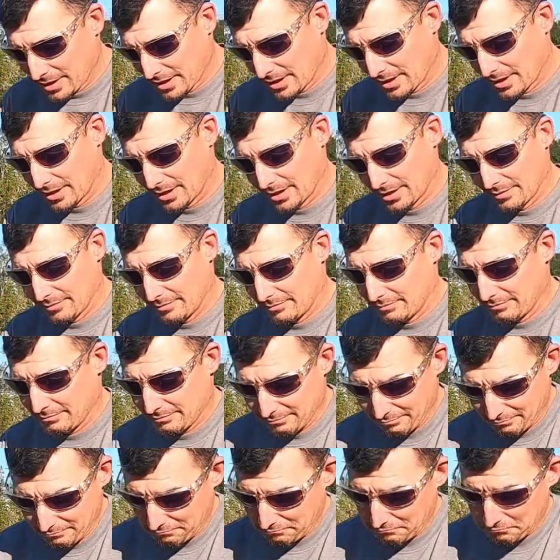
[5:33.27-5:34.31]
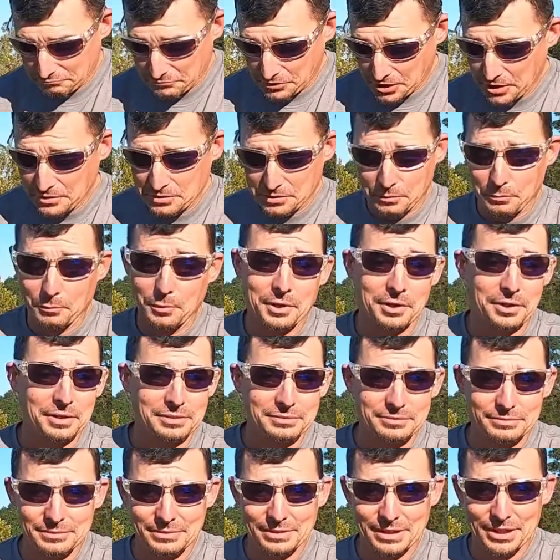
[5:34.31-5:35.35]
doesn't work,
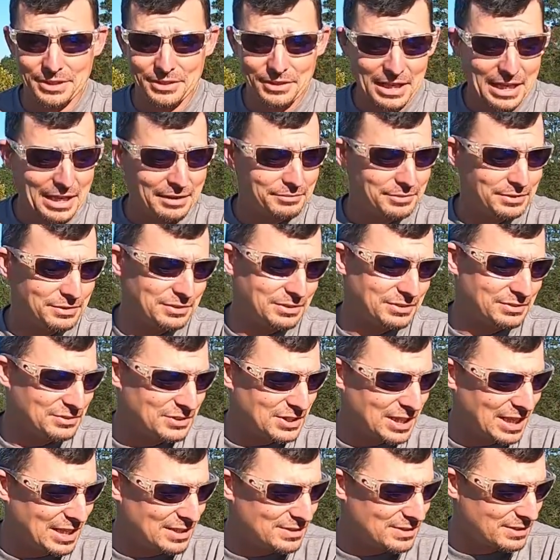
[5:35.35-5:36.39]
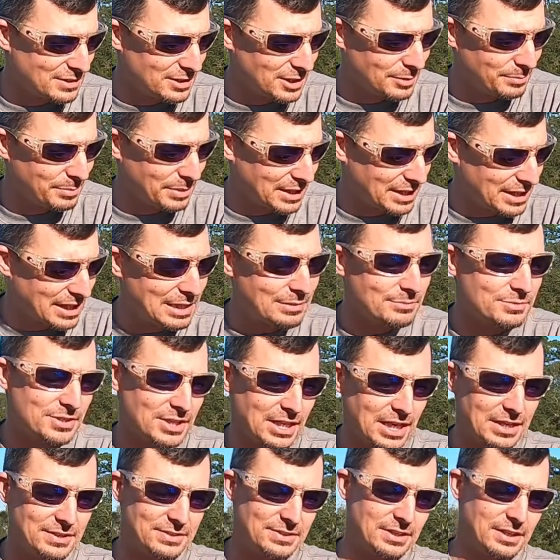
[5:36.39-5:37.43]
and you have to just change it up and keep
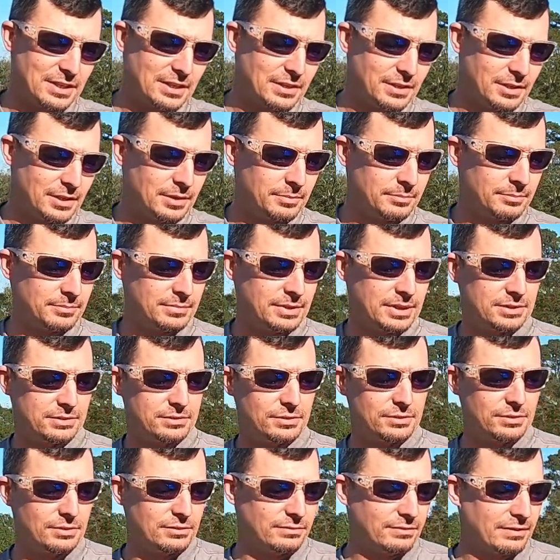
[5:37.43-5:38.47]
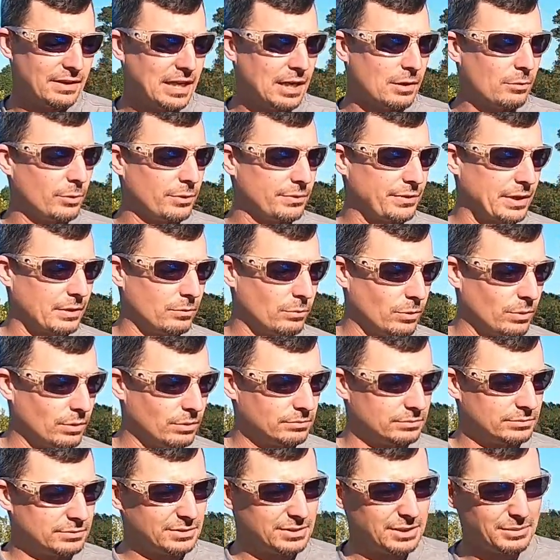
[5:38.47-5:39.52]
changing it up until you find what they
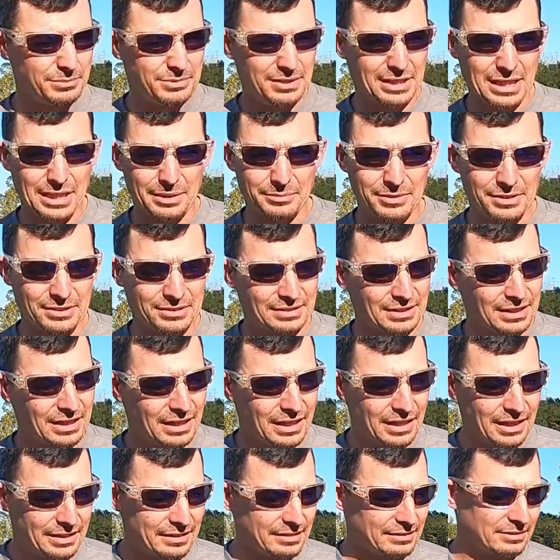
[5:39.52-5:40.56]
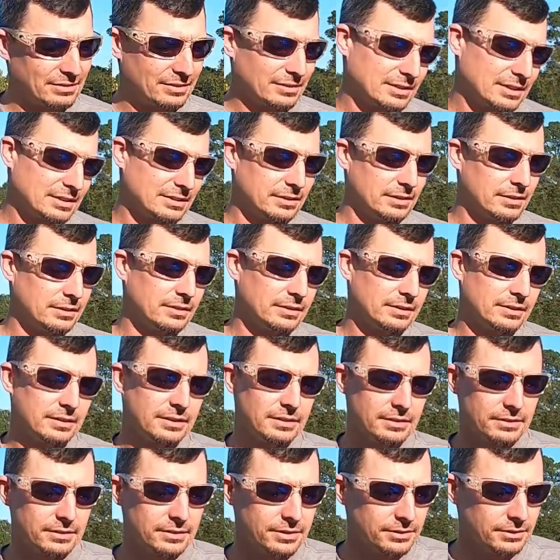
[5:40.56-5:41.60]
want. And sometimes it's the oddest looking ugly
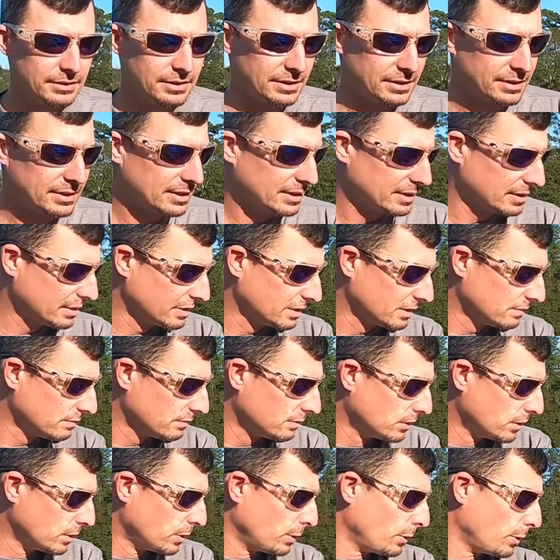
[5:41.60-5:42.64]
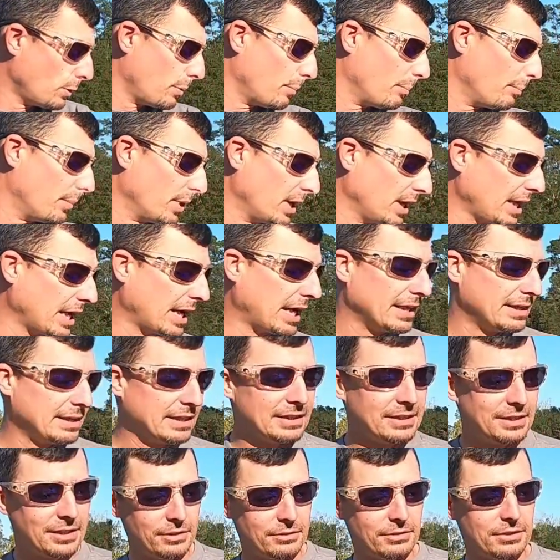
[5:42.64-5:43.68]
color you can think of. But I
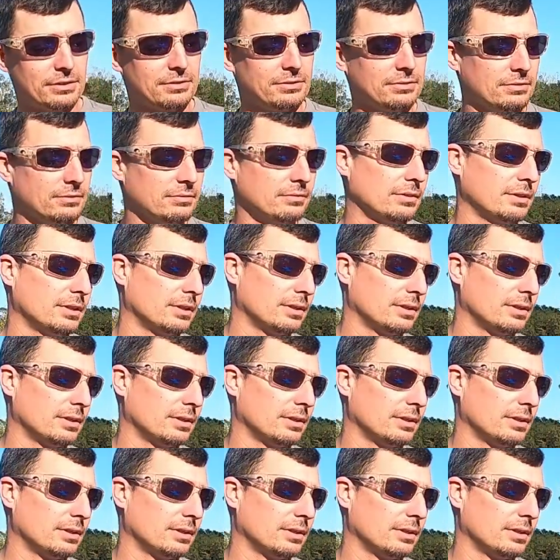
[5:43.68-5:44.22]
did notice